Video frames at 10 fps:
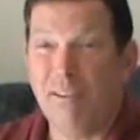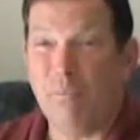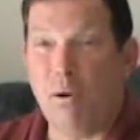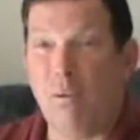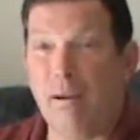
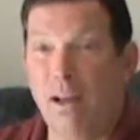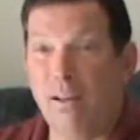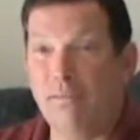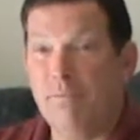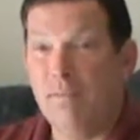Probably
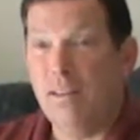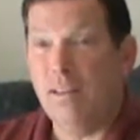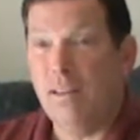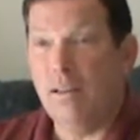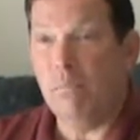not.
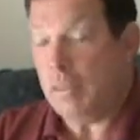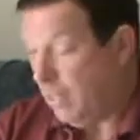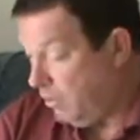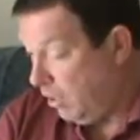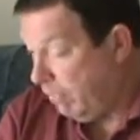But
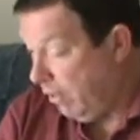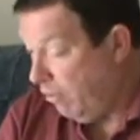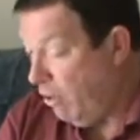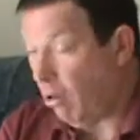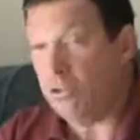that's
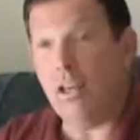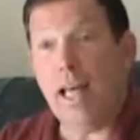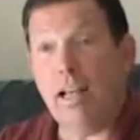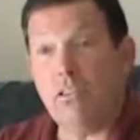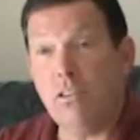$700
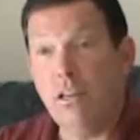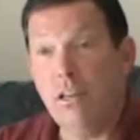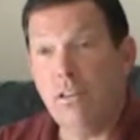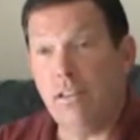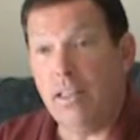less
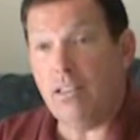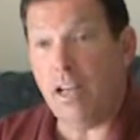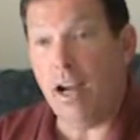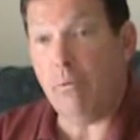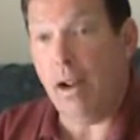than this
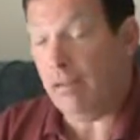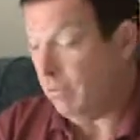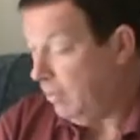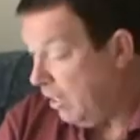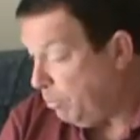guy, right?
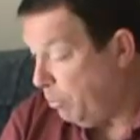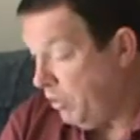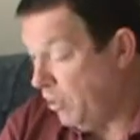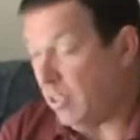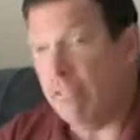That's pretty
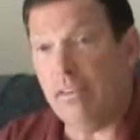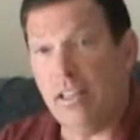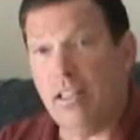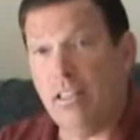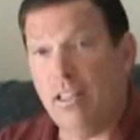
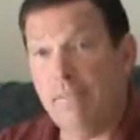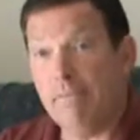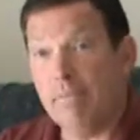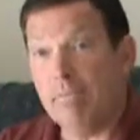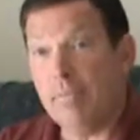significant, isn't it?
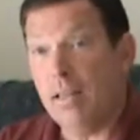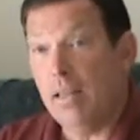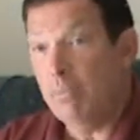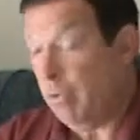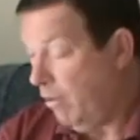
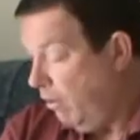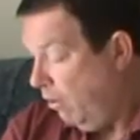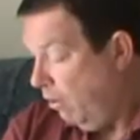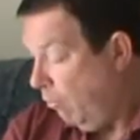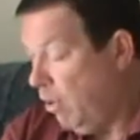But
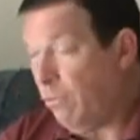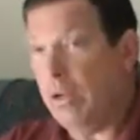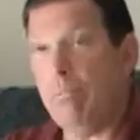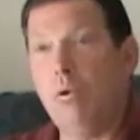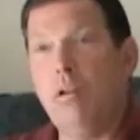what if we
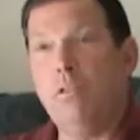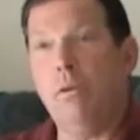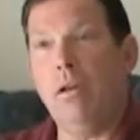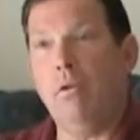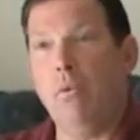had put his
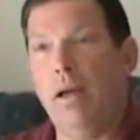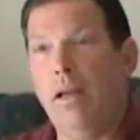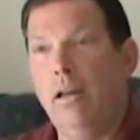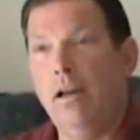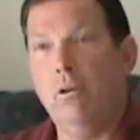money
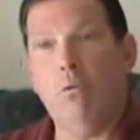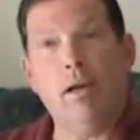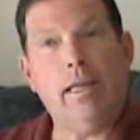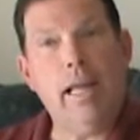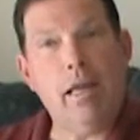away where
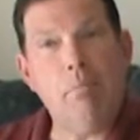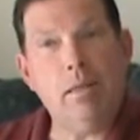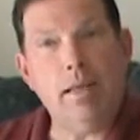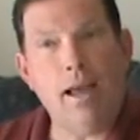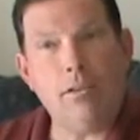it can't be
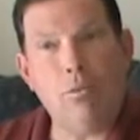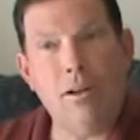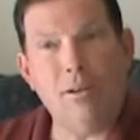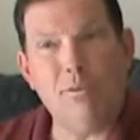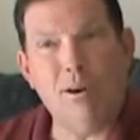taxed
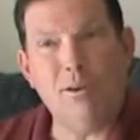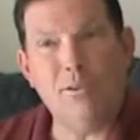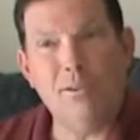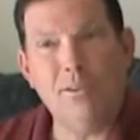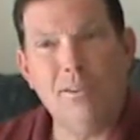while it grows?